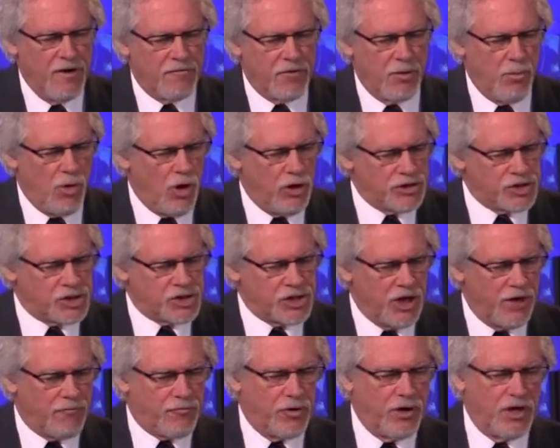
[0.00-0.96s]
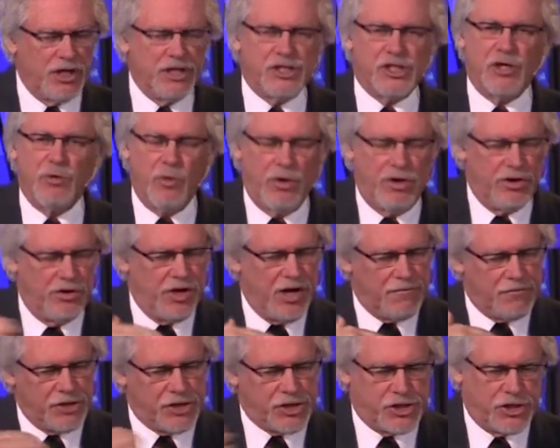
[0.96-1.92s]
from all self-religion where you're
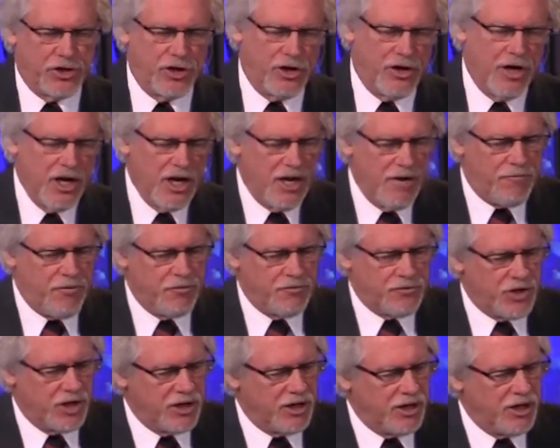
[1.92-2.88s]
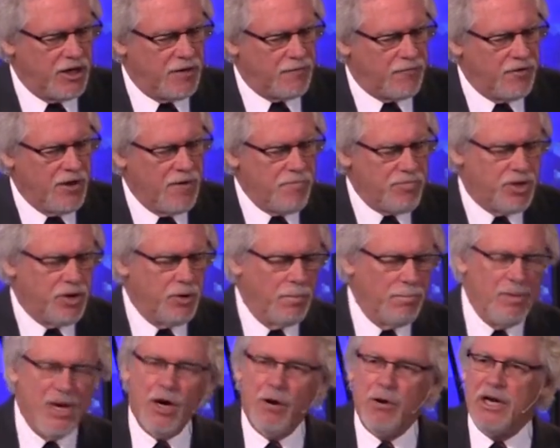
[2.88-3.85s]
never sure if you've done enough to
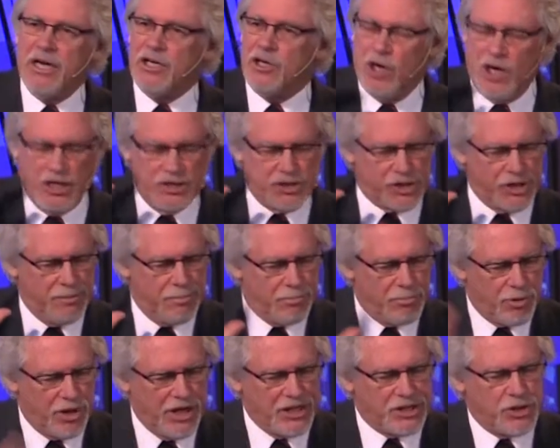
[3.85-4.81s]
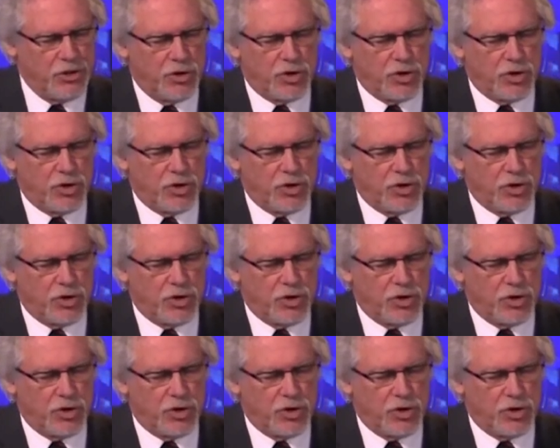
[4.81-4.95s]
merit God's embrace.